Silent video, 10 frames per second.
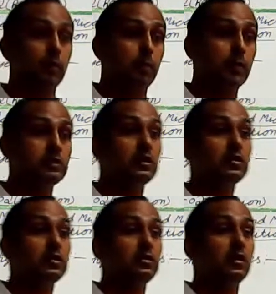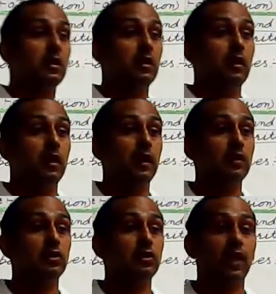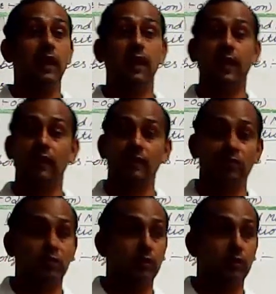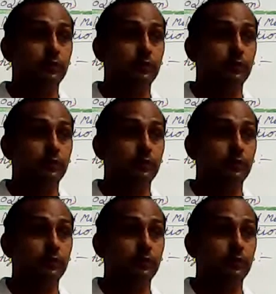pulses, radish, and egg, etc.